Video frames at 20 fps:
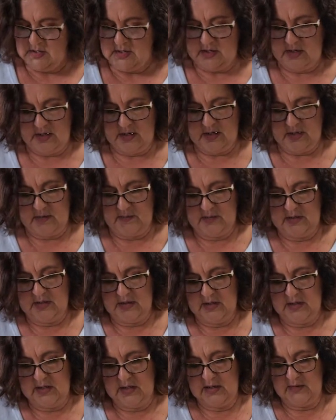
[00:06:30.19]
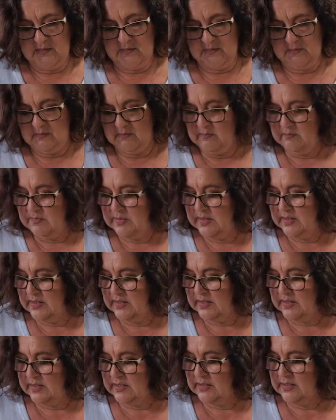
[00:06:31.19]
And I'm going to keep
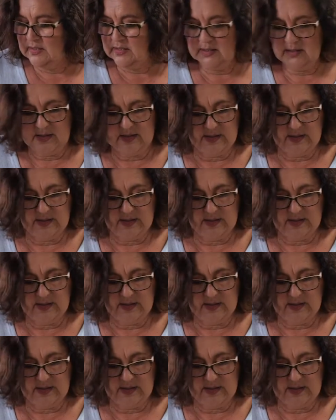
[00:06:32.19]
pinning